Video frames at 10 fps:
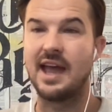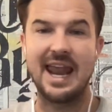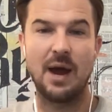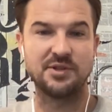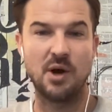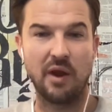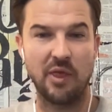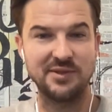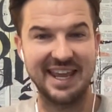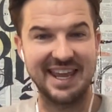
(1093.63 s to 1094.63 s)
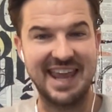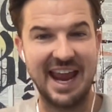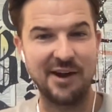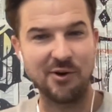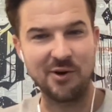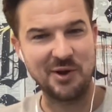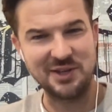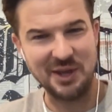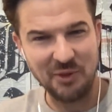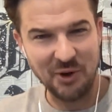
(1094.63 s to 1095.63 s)
and I was on one of those like Gator.
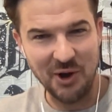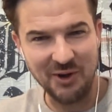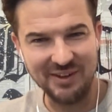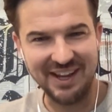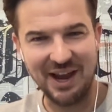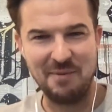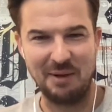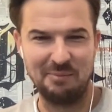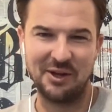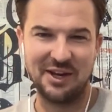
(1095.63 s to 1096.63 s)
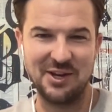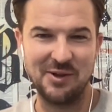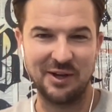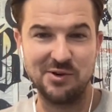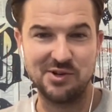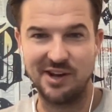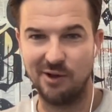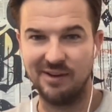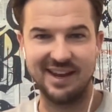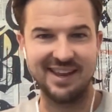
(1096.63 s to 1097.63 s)
Is that what they're called? Like I'm, I'm looking at you, like you should
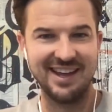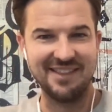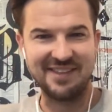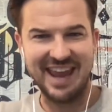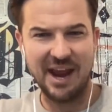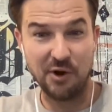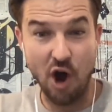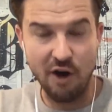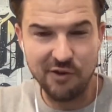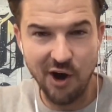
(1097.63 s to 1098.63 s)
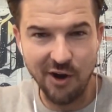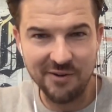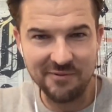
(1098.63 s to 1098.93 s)
know, like, like the Gator ATV golf cart.